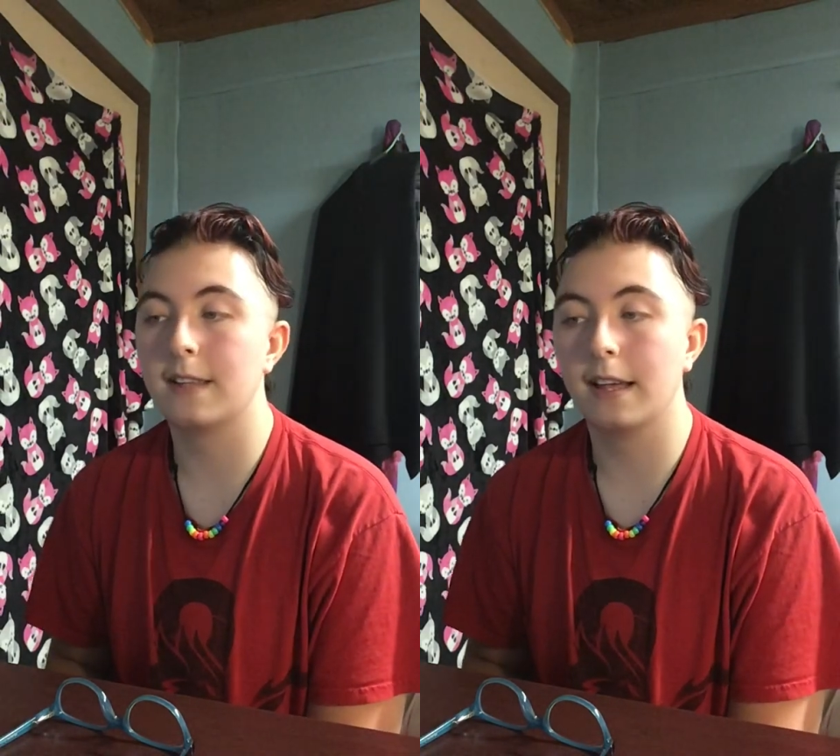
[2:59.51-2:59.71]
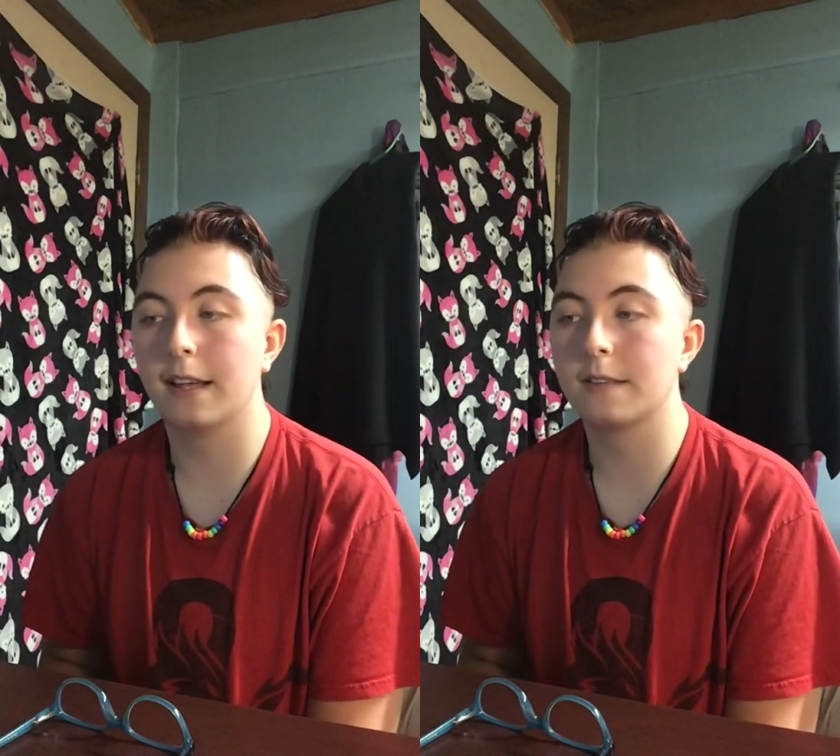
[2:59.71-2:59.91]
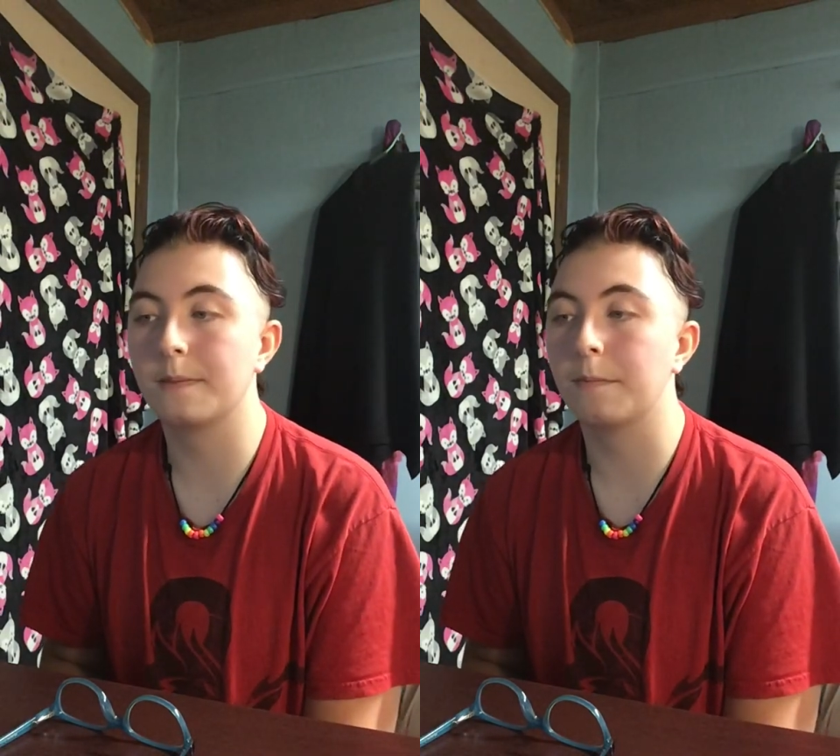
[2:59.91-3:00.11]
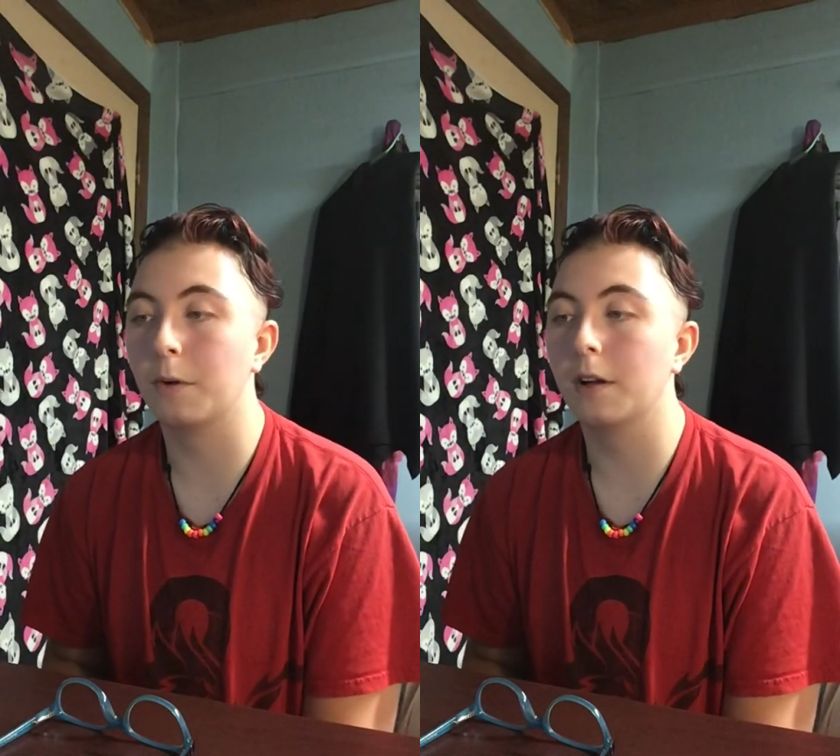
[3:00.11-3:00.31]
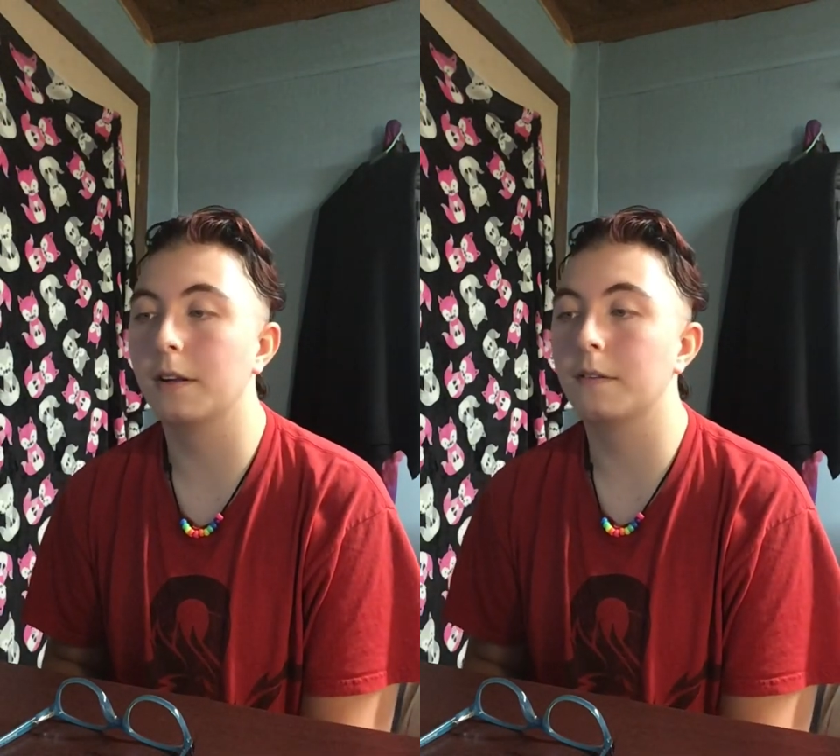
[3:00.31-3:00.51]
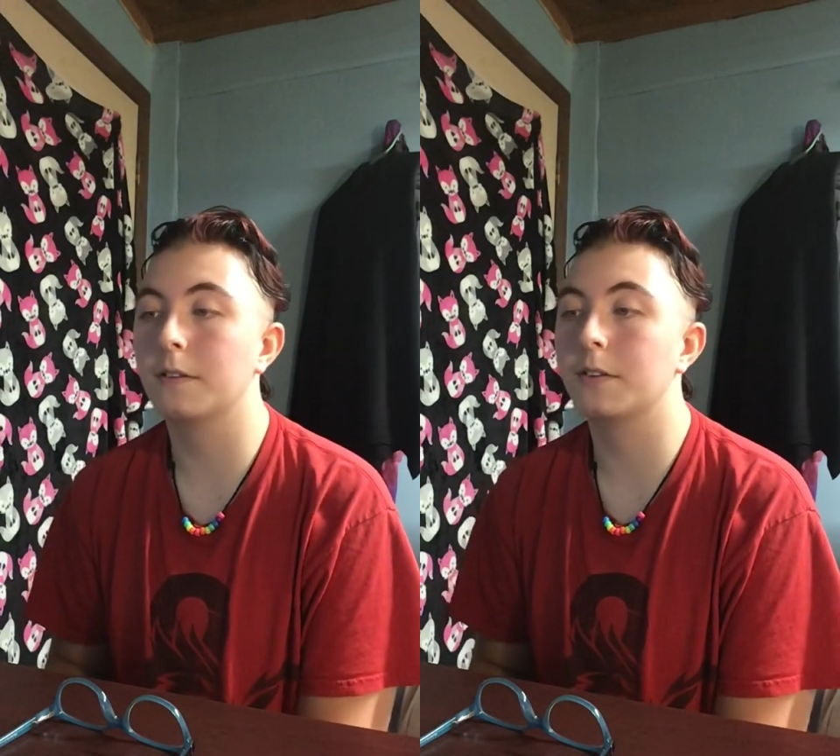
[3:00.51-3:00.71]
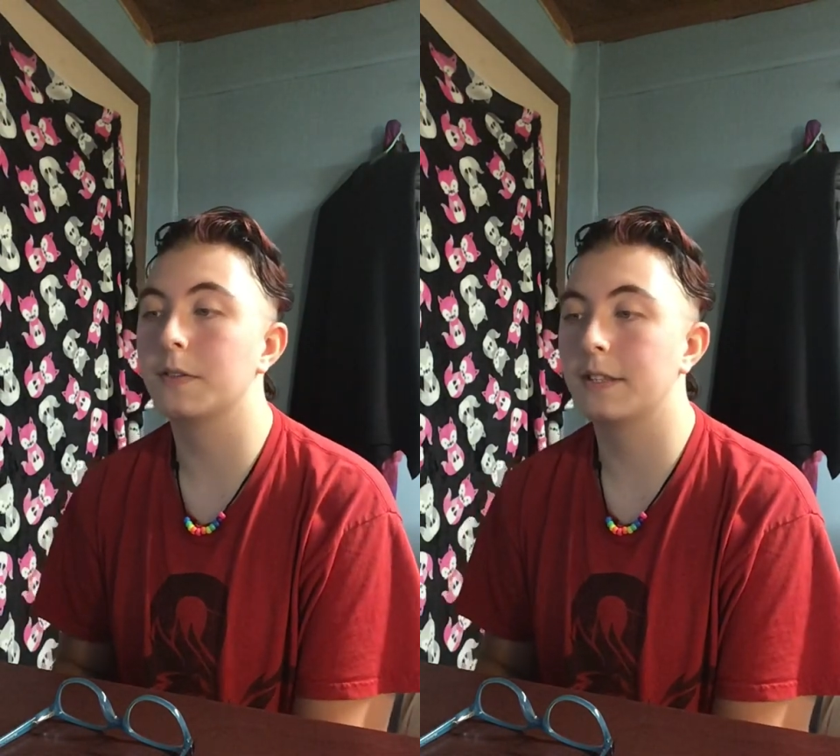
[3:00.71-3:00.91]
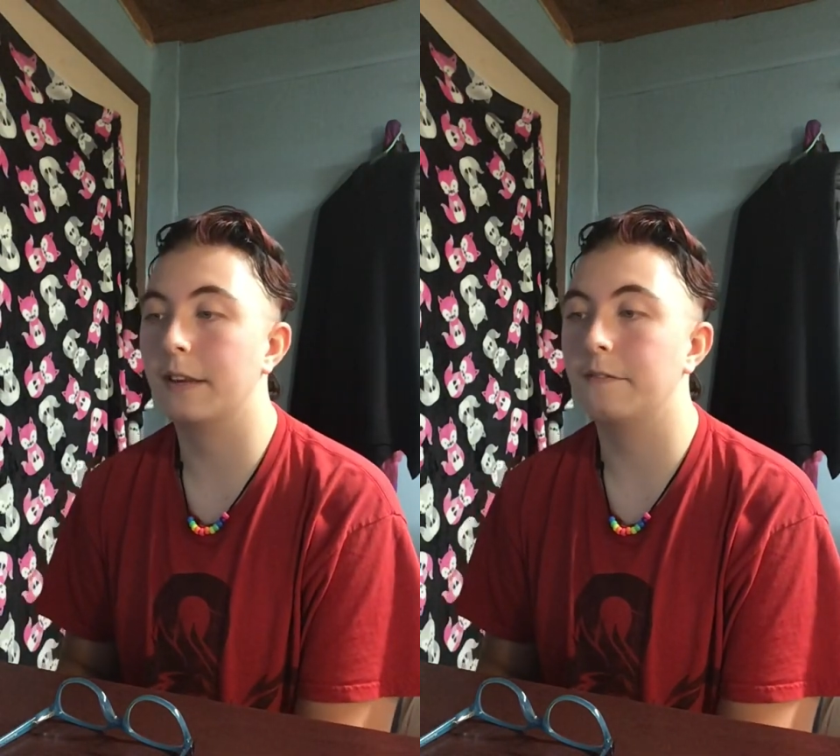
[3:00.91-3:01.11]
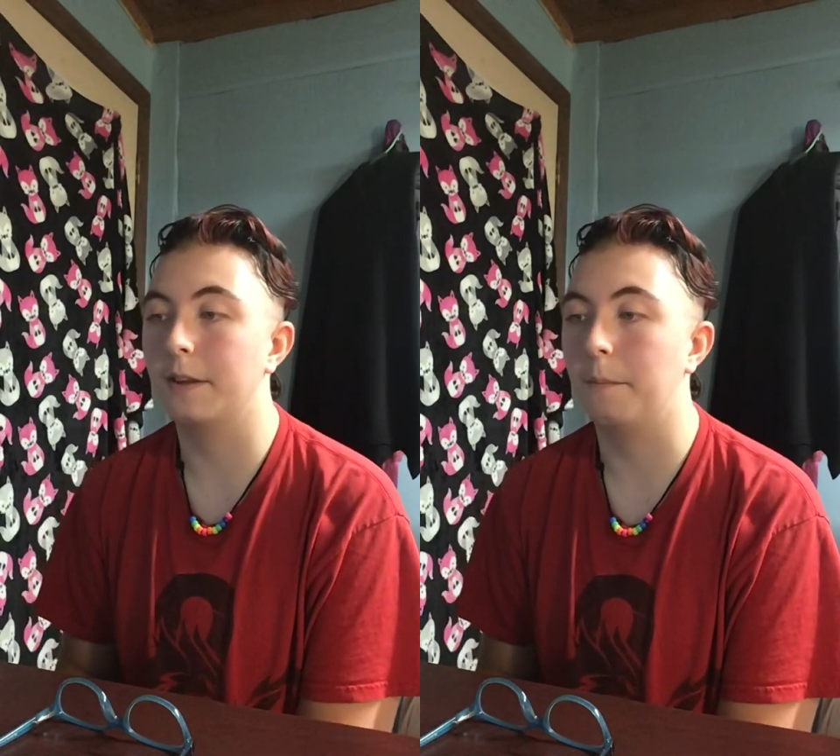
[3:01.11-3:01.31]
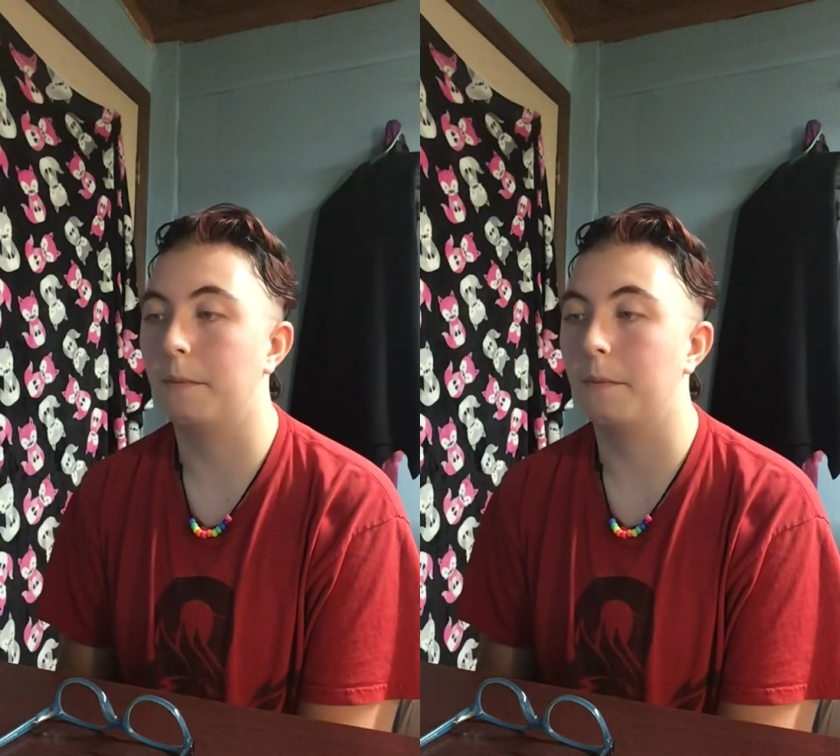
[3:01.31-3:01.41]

egg has been brought to a safe temp.